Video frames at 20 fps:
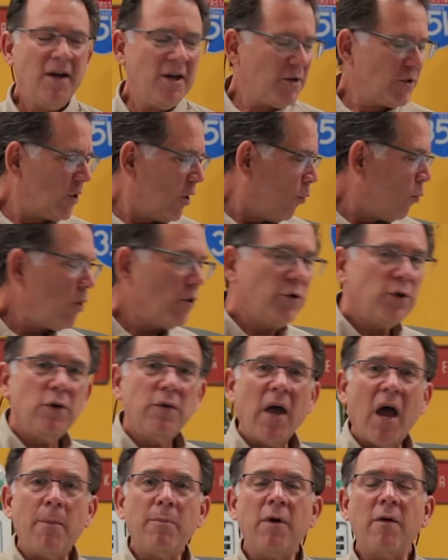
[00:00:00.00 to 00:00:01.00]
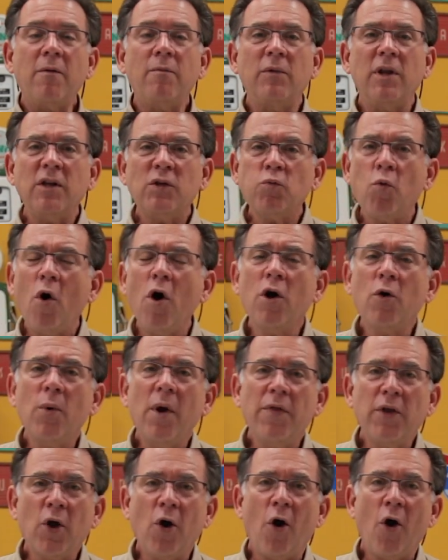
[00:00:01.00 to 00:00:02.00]
So we'll do that, but let's walk
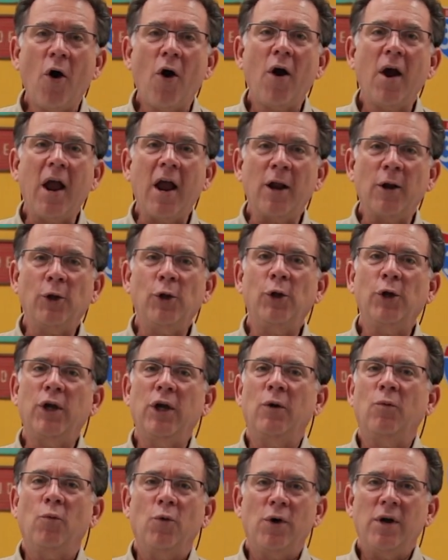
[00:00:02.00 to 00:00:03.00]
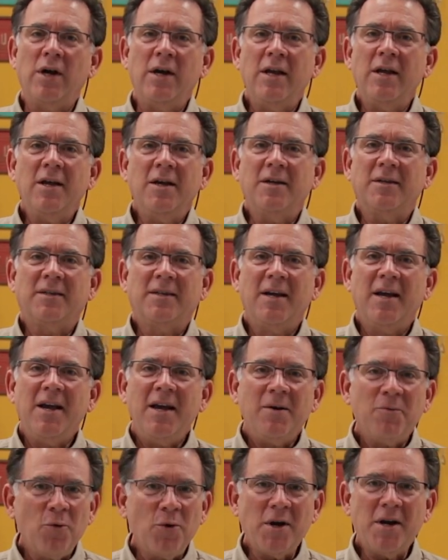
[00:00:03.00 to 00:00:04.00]
around the car and look at what it is.
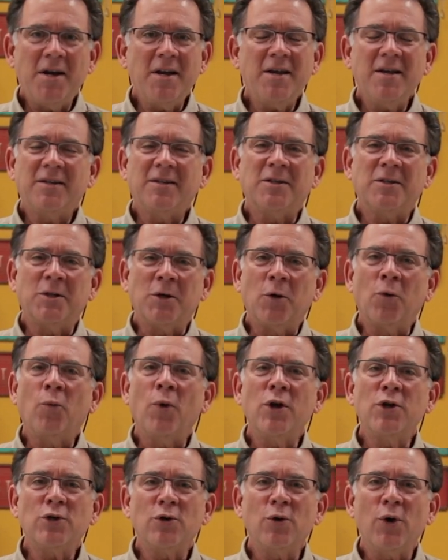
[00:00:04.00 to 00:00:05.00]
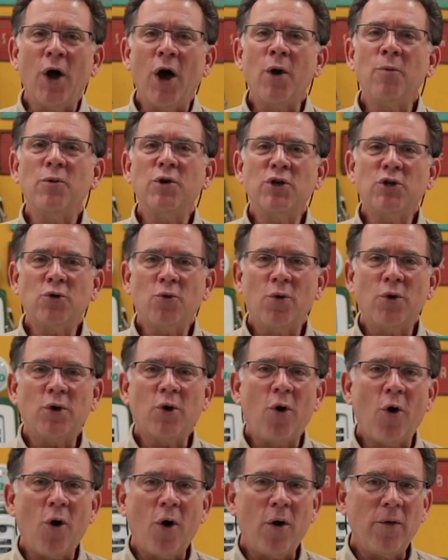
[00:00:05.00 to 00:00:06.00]
What it is an original unrestored
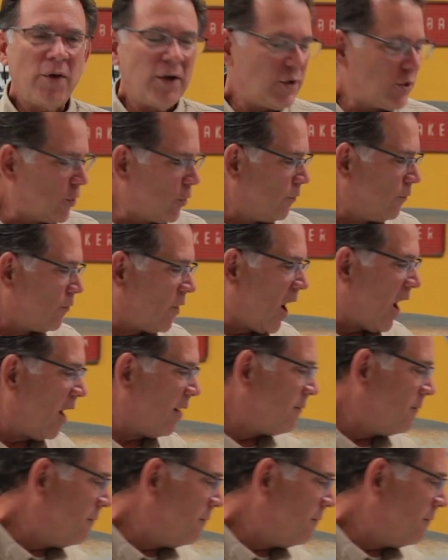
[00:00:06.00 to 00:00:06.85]
car that survived